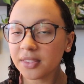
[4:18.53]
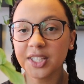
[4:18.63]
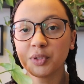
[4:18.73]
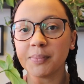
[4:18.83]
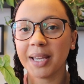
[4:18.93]

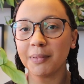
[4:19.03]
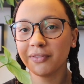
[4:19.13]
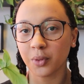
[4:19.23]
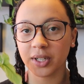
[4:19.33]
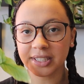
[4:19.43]
This was made
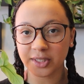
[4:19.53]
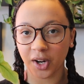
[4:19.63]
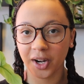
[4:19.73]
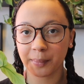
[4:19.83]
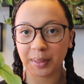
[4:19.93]
before she
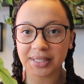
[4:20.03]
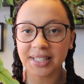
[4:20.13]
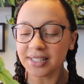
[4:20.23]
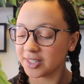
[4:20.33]
started her business,